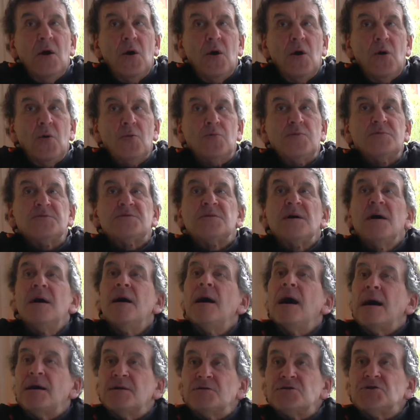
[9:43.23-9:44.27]
who was
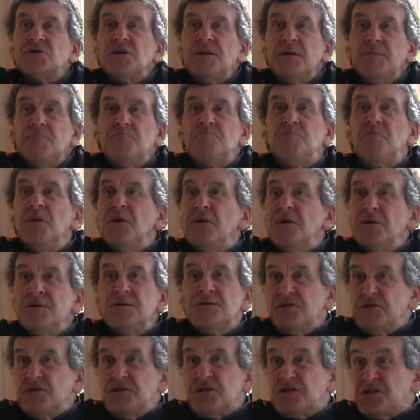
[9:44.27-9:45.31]
actually burned
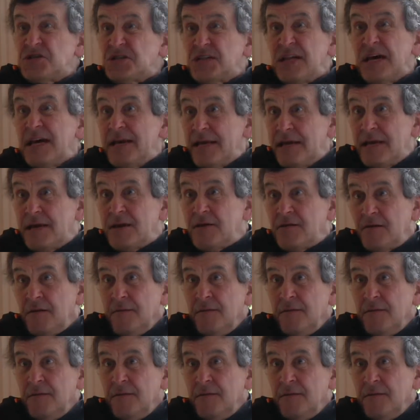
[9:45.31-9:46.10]
at the stake